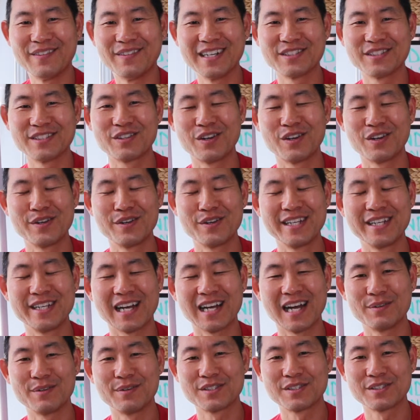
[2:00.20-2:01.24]
how it's growing,
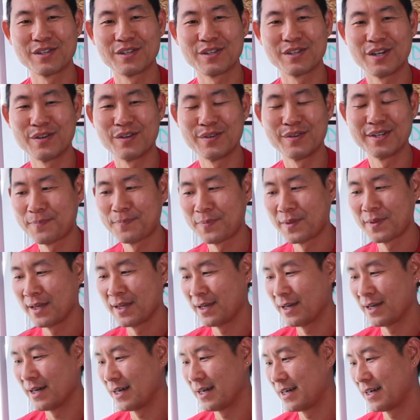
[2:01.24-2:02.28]

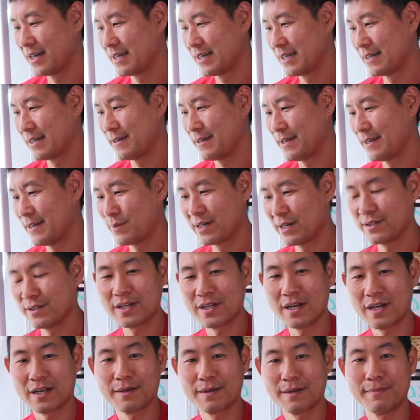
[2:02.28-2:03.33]
and want to talk about
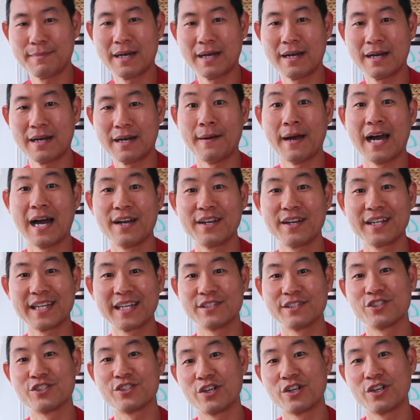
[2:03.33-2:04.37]
how to get started as
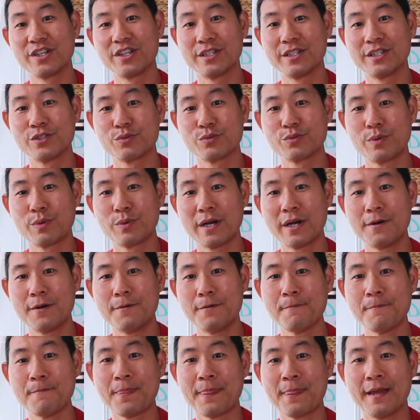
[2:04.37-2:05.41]
well. And then I
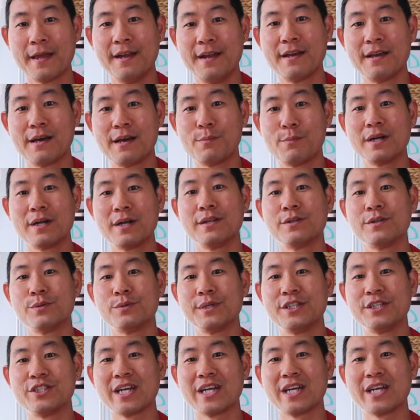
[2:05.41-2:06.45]
wanted to reach out
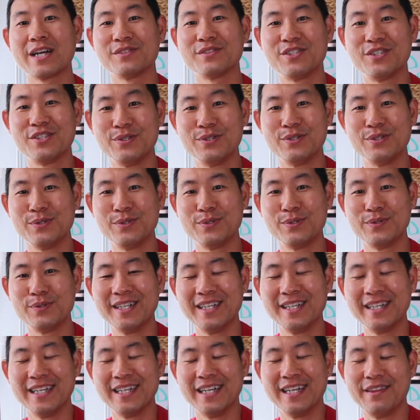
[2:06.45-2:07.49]
to
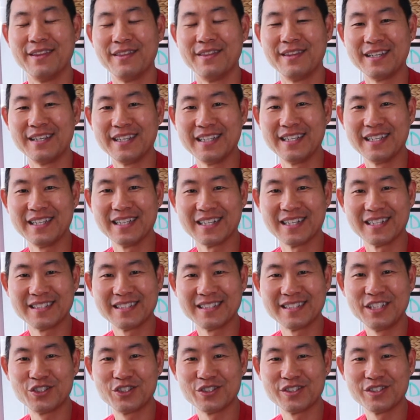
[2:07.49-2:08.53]
the teachers in
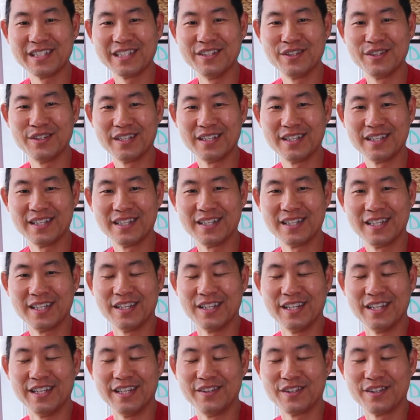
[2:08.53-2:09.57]
the crowd
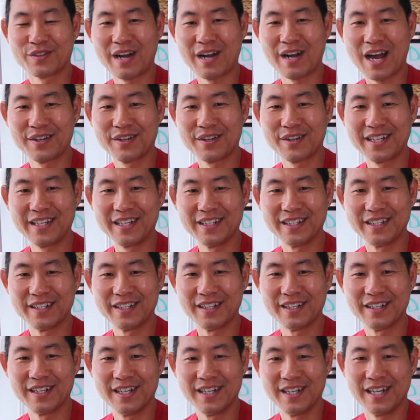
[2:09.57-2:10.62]
here as well and
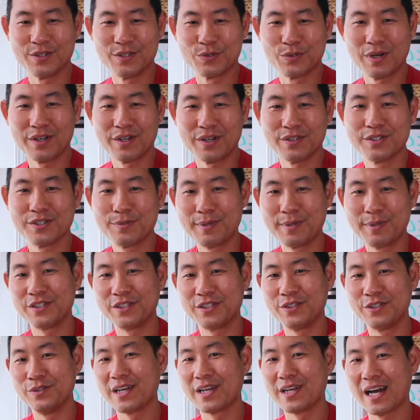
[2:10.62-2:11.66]
speak to you guys for a
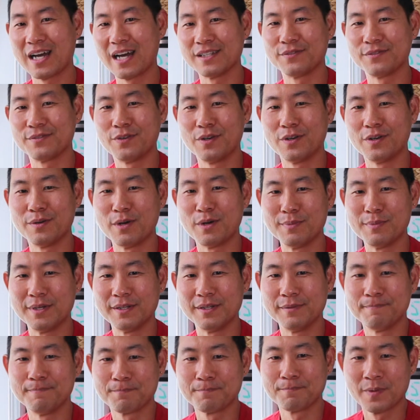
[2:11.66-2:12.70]
moment. And
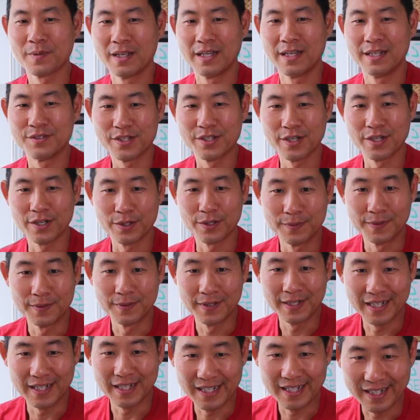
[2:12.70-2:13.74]
so, what's
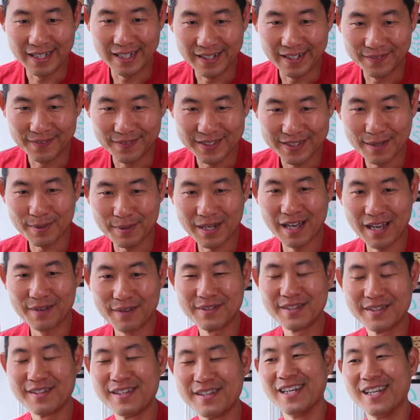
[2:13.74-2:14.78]
up, Kevin? Hope you're
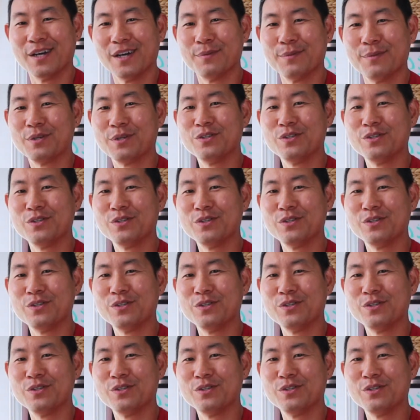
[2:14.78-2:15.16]
doing well.